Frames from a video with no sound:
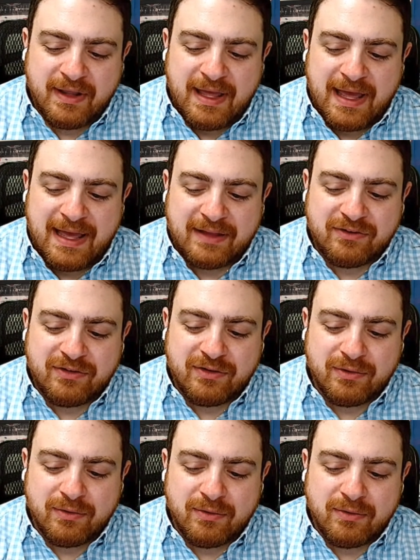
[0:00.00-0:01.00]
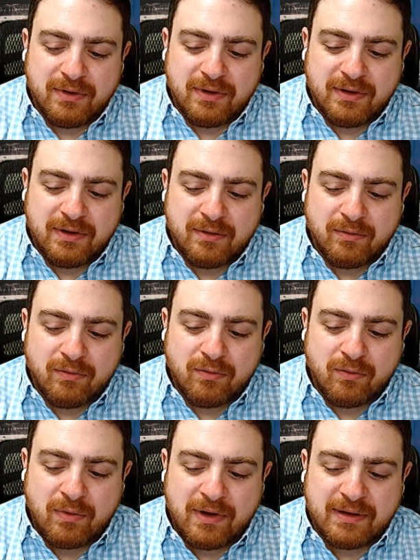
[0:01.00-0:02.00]
had you,
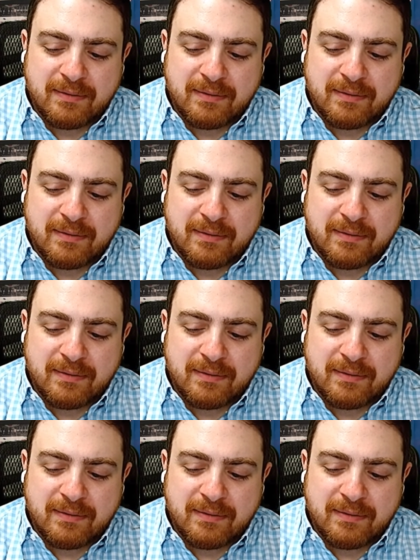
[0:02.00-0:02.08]
what